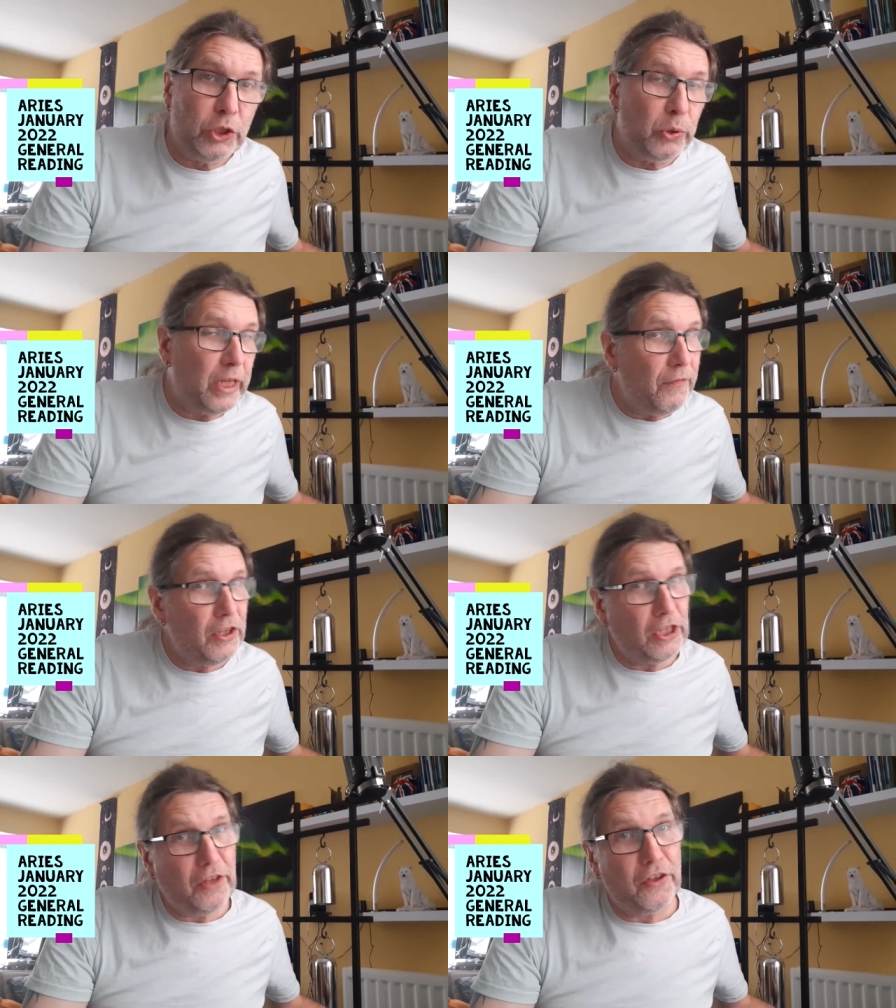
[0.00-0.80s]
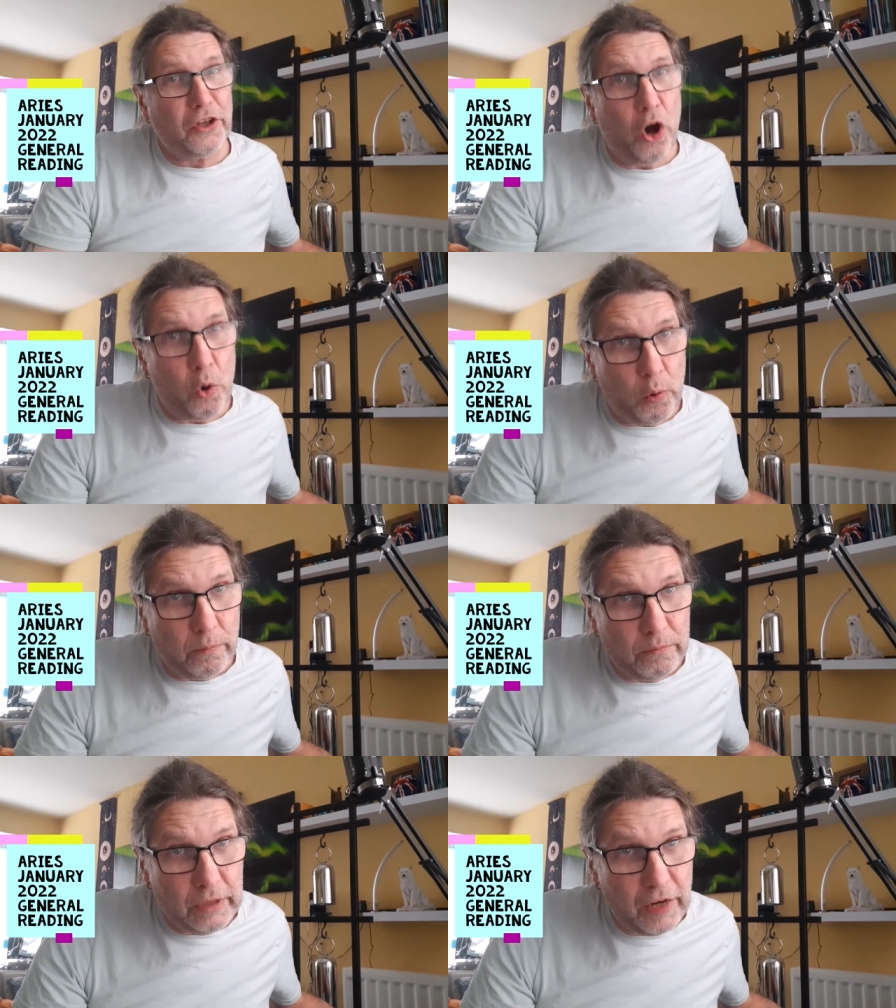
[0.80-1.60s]
to give it another go,
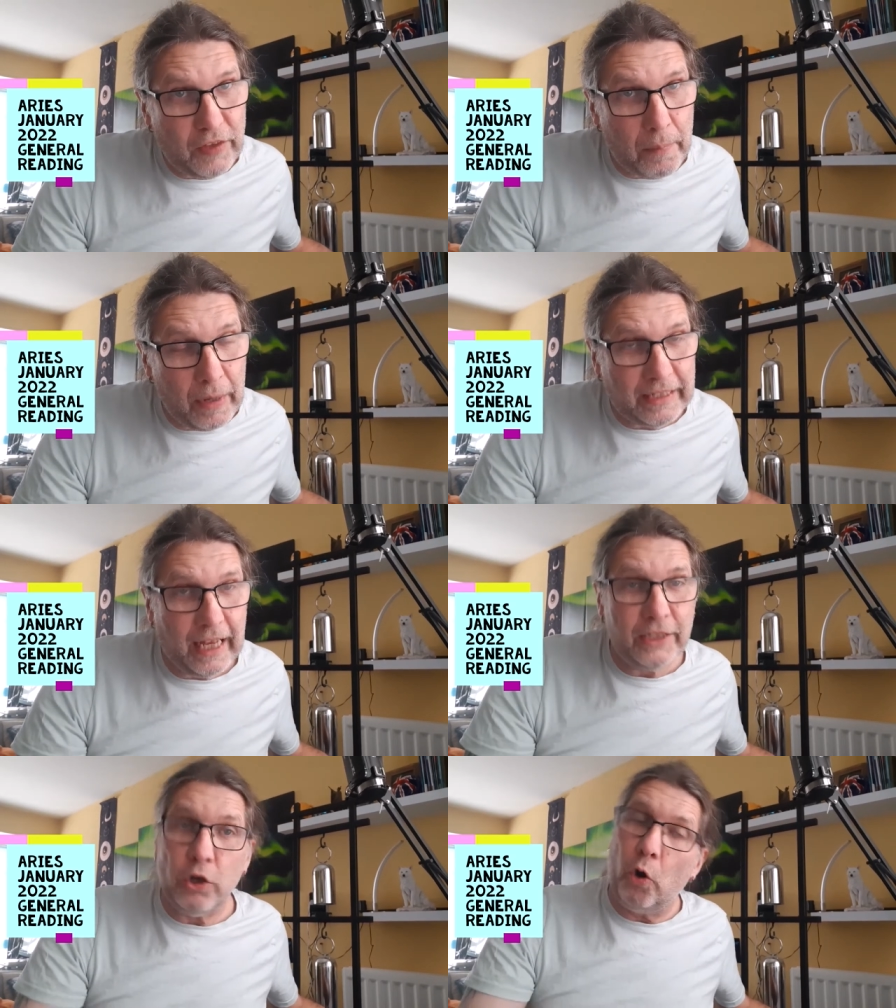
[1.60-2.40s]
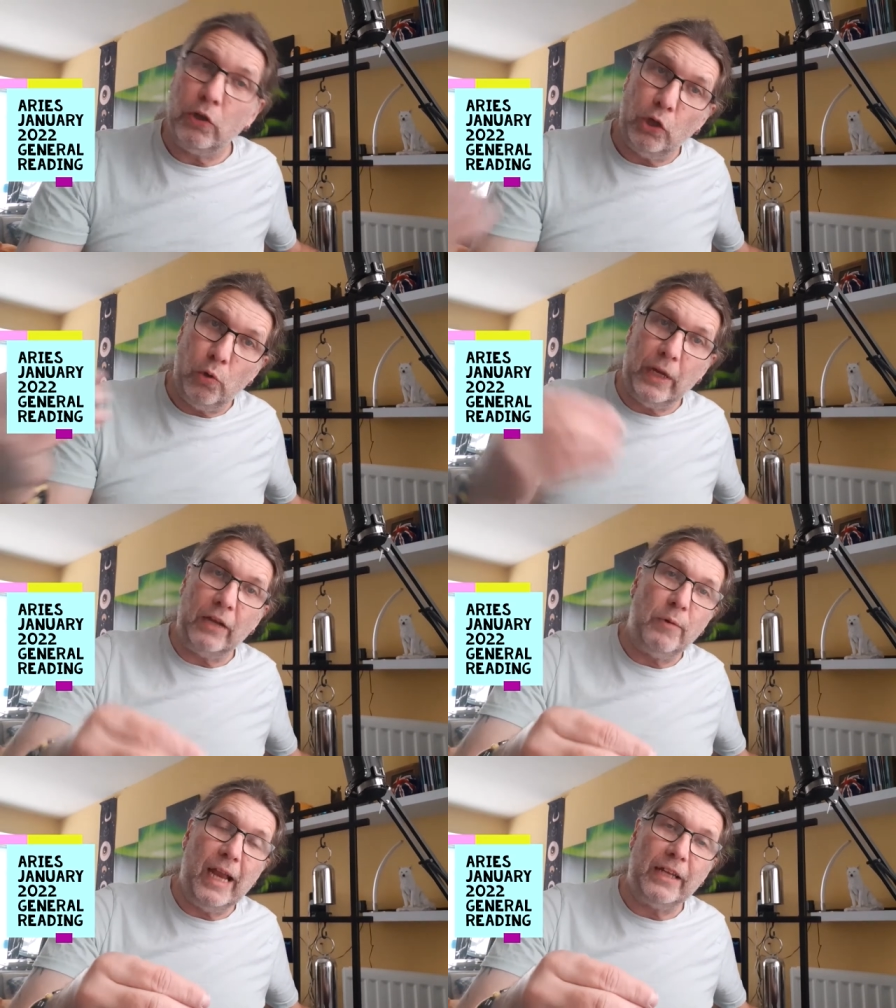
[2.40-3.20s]
if that makes sense, or to look
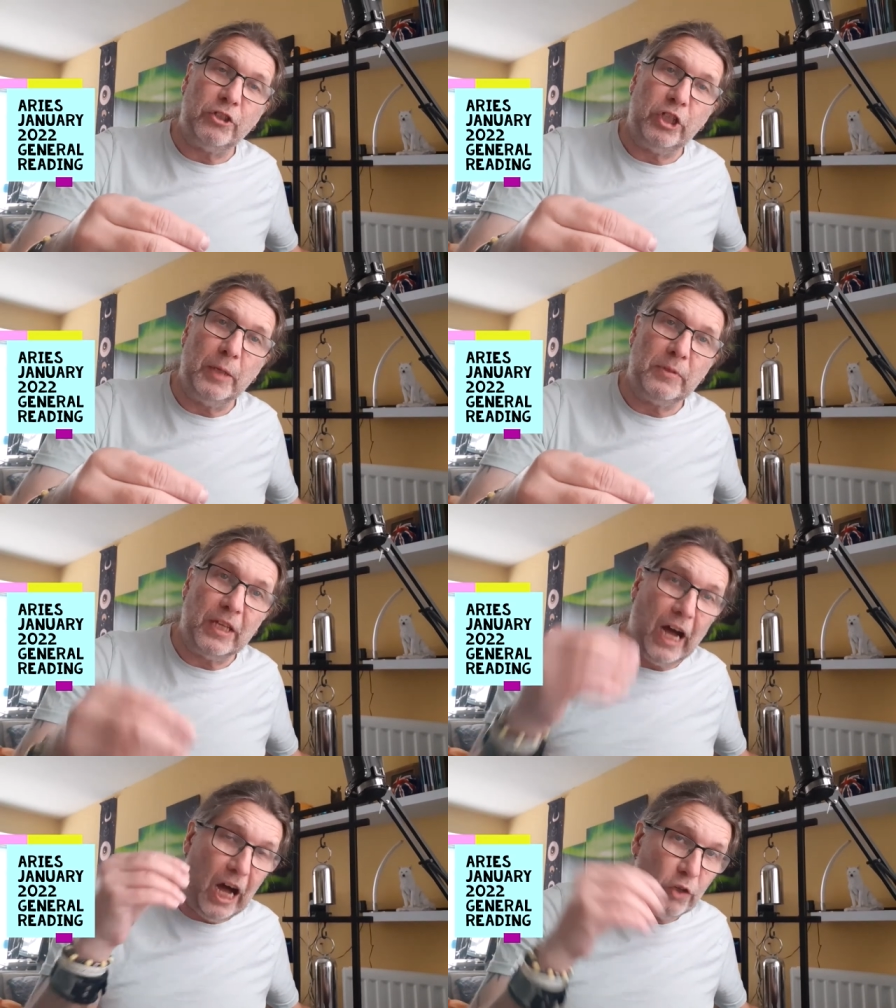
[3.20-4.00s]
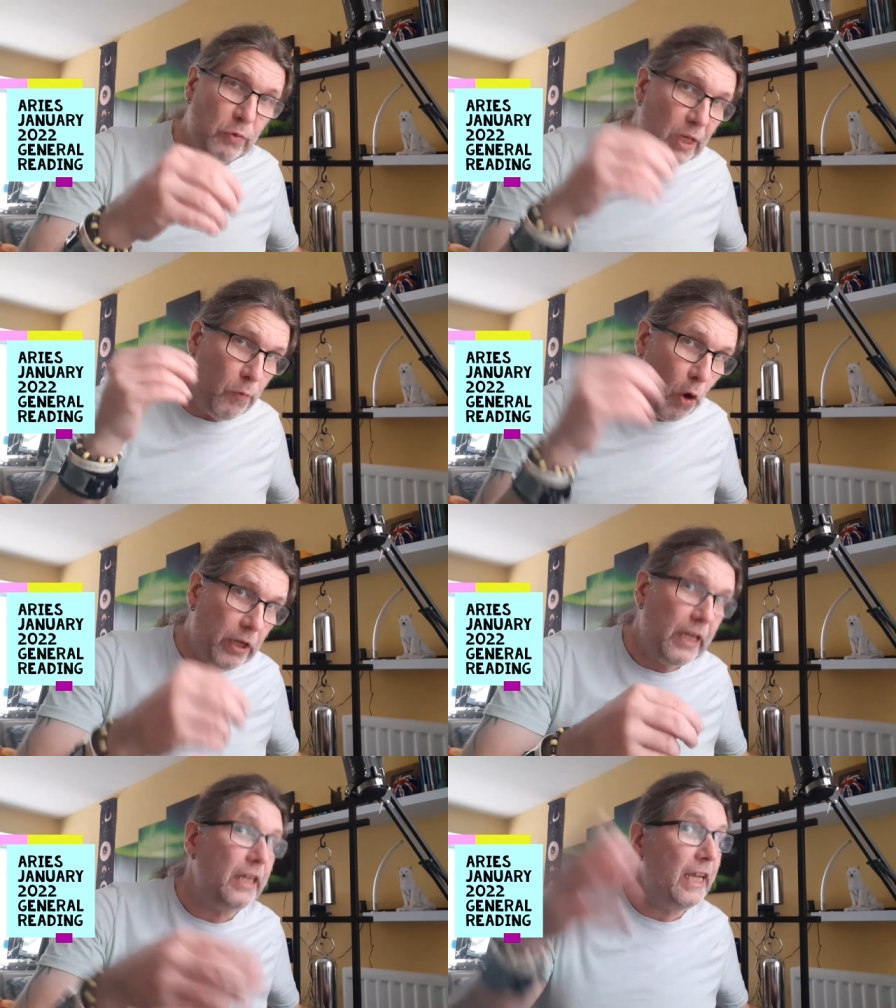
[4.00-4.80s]
at relationships that aren't really
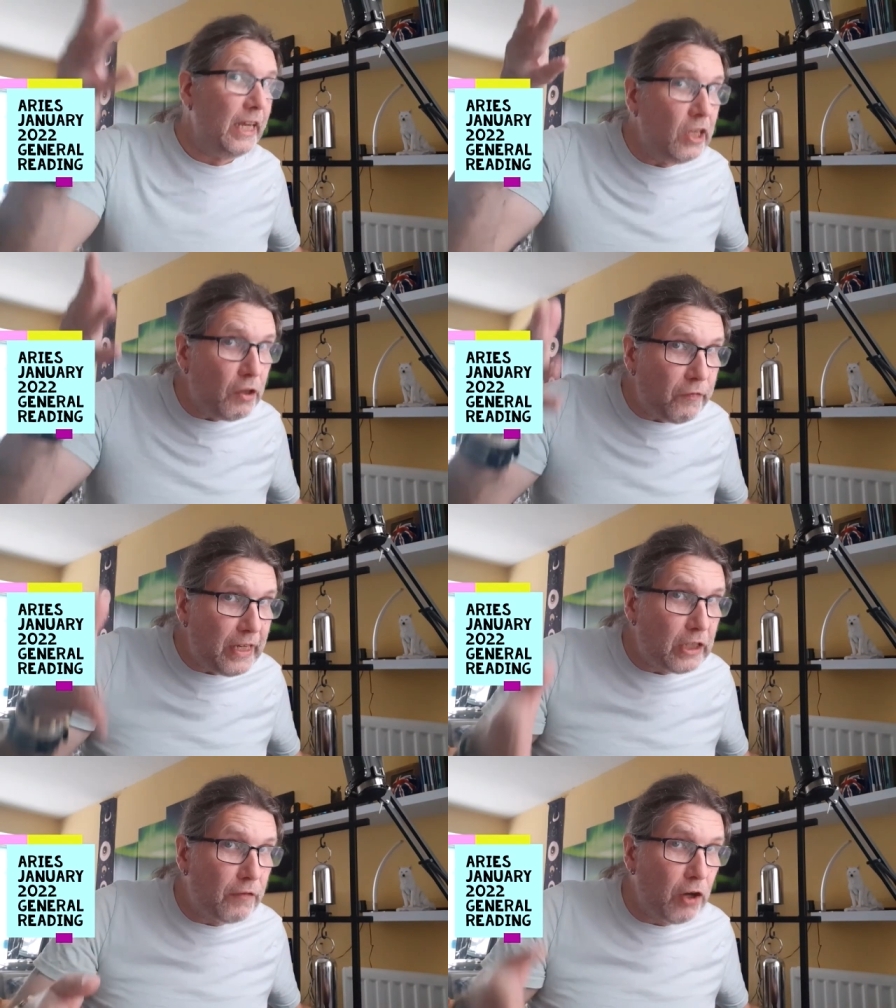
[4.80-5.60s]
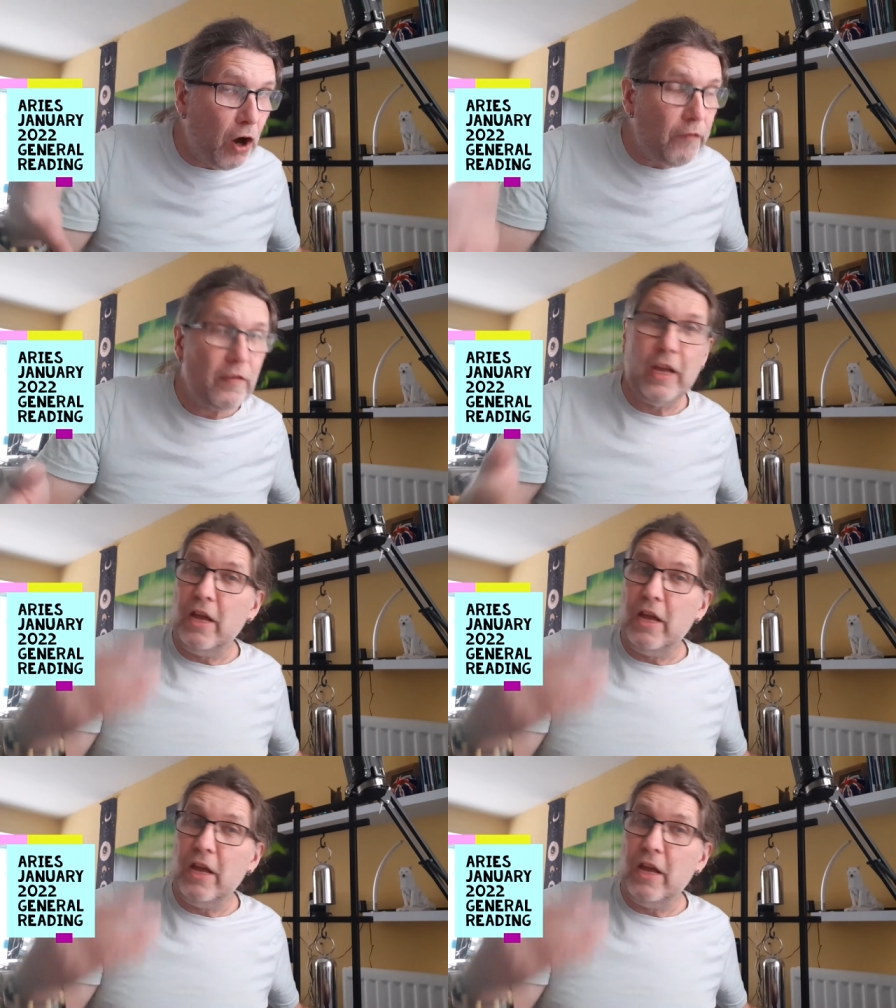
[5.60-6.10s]
working in the field of love.